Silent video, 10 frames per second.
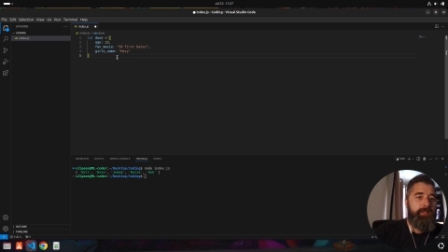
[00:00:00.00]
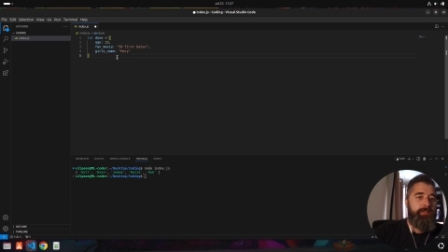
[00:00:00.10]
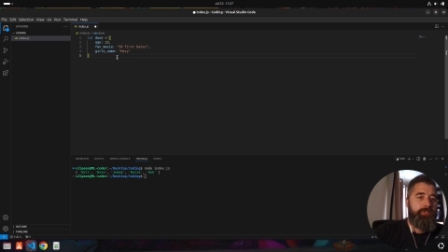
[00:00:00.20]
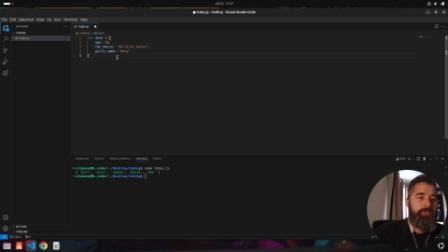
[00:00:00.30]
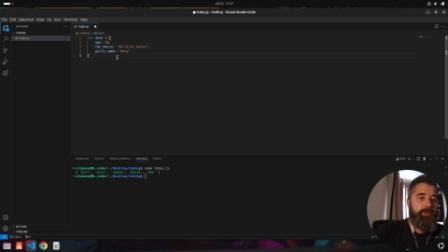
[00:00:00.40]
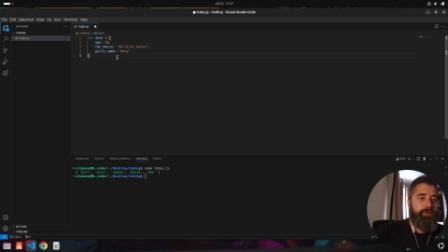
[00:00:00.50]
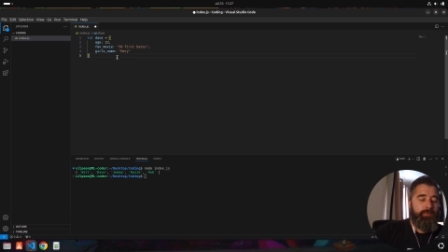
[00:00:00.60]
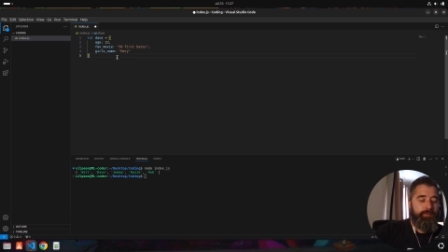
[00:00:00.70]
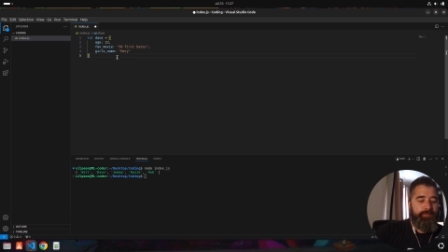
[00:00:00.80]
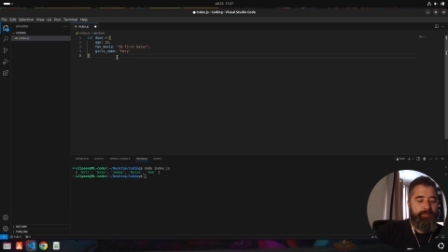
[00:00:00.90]
So
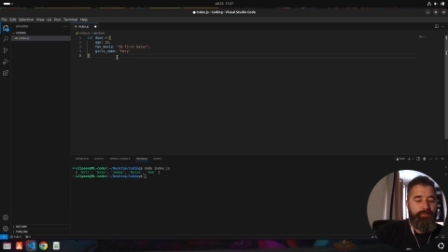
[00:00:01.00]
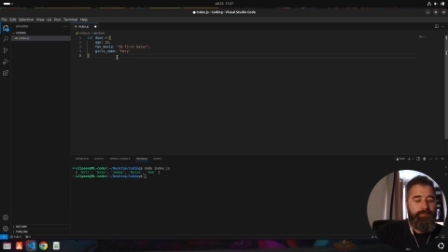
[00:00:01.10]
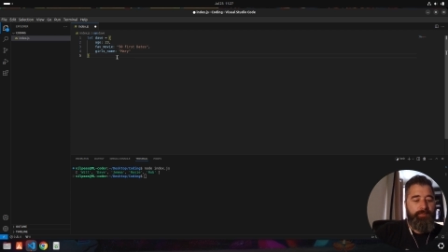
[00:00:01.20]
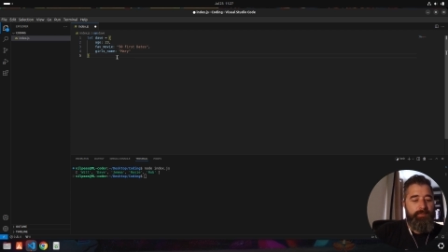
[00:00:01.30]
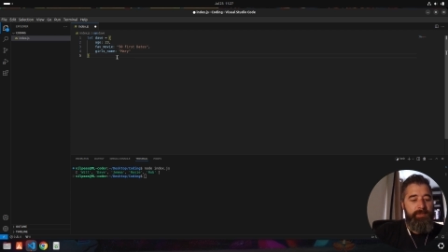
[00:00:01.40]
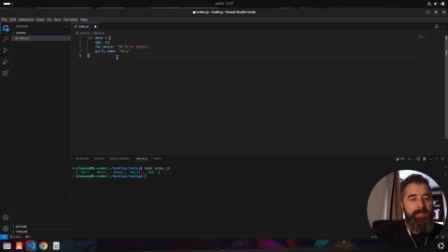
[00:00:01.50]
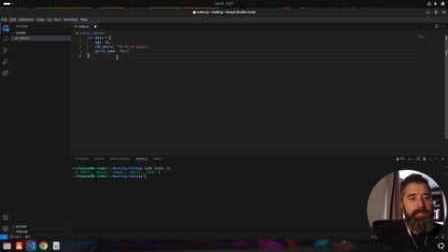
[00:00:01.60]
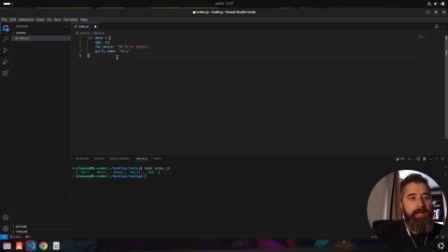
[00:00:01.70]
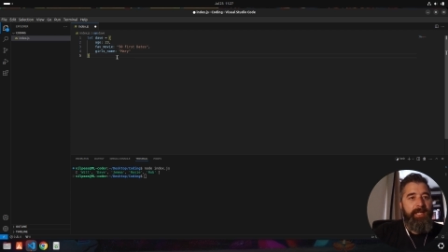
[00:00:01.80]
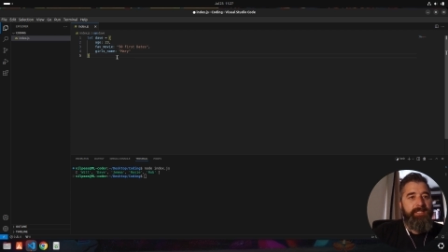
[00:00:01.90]

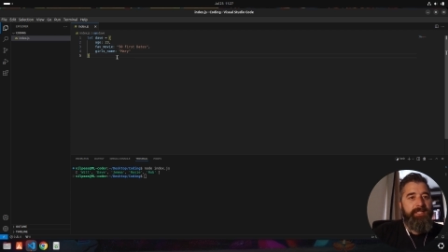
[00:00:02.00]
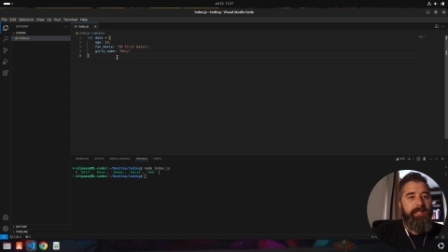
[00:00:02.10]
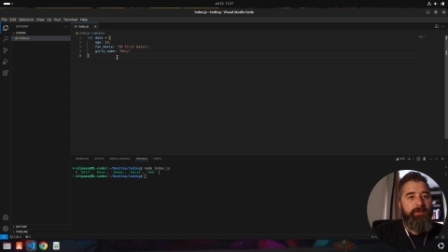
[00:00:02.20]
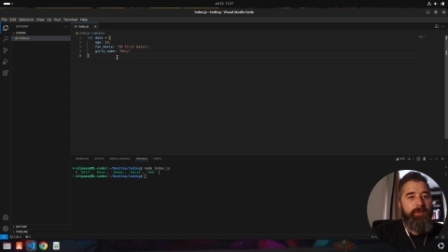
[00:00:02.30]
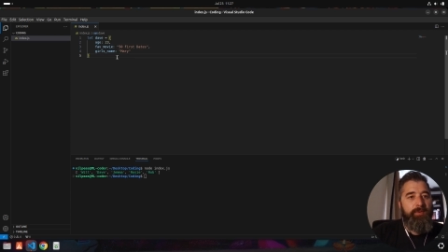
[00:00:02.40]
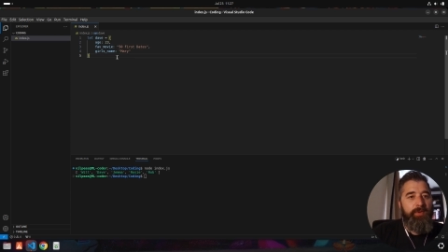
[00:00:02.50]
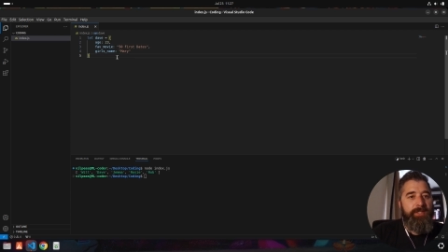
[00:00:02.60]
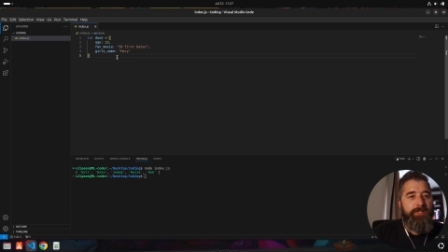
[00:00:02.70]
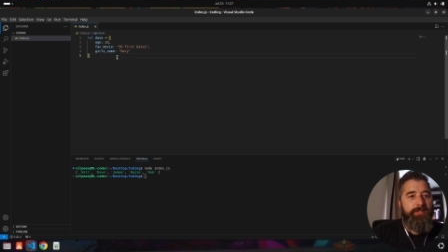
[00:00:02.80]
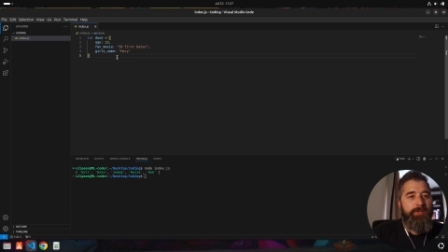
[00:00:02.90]
let's say that we
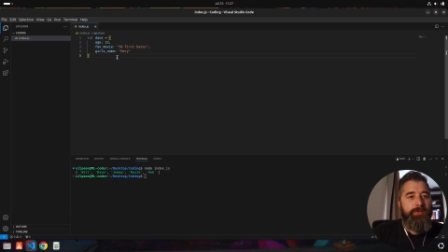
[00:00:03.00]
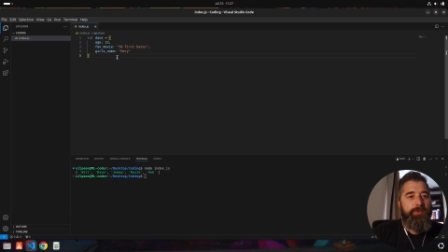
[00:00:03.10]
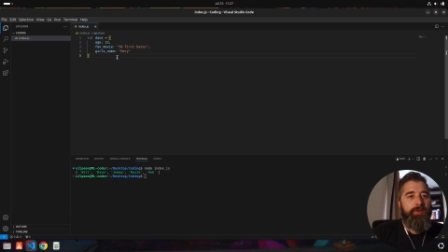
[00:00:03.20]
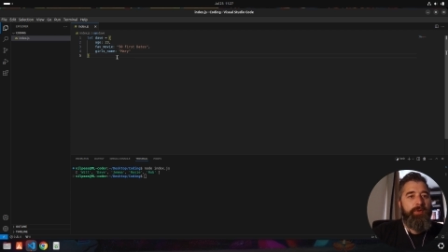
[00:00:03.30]
wanted to